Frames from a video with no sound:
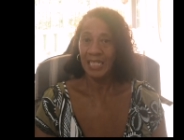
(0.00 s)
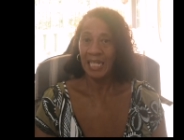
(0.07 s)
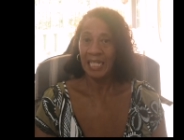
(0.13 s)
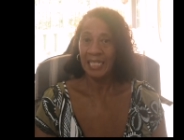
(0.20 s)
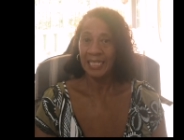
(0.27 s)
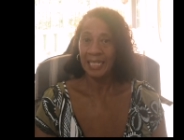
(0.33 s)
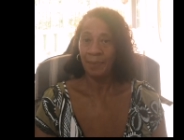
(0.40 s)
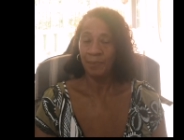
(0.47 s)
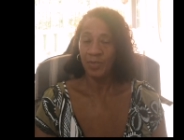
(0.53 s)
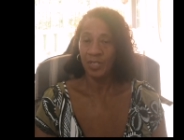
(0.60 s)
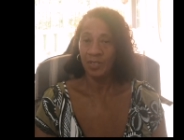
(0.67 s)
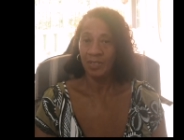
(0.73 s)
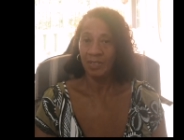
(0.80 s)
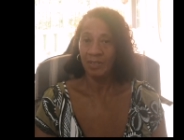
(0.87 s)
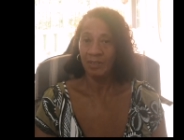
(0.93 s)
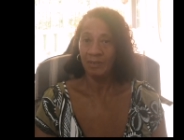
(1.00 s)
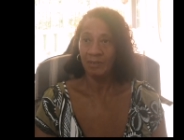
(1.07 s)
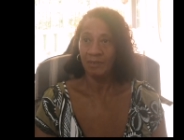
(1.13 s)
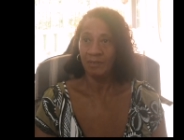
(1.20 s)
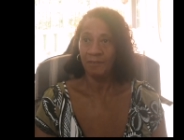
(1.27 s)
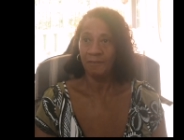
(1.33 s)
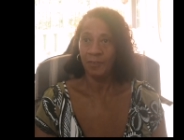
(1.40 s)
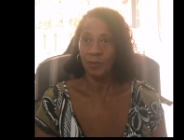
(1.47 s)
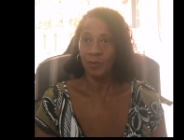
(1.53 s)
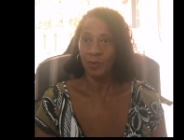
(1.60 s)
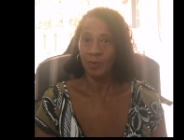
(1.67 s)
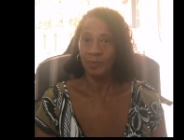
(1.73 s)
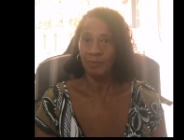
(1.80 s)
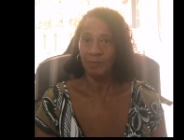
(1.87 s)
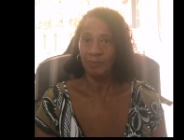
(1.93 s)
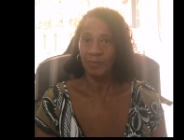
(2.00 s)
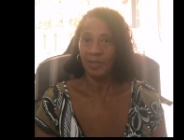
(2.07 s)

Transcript: exemption form,